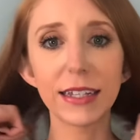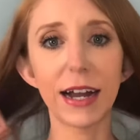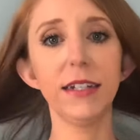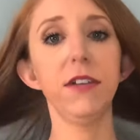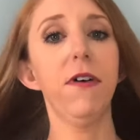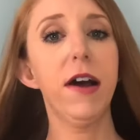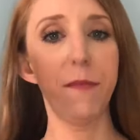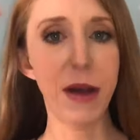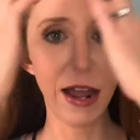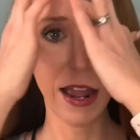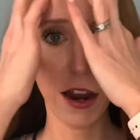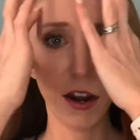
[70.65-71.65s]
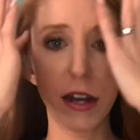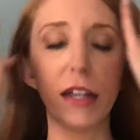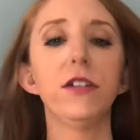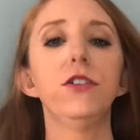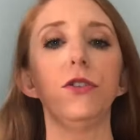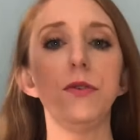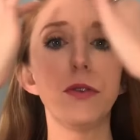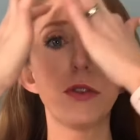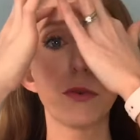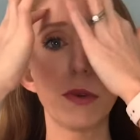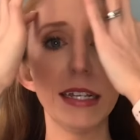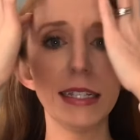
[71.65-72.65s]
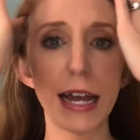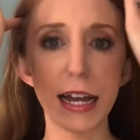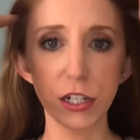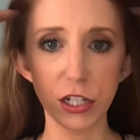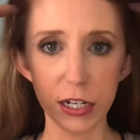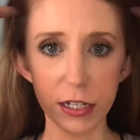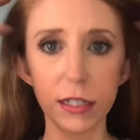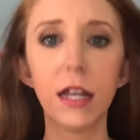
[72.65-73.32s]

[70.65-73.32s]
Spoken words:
divide my hair into 3 sections,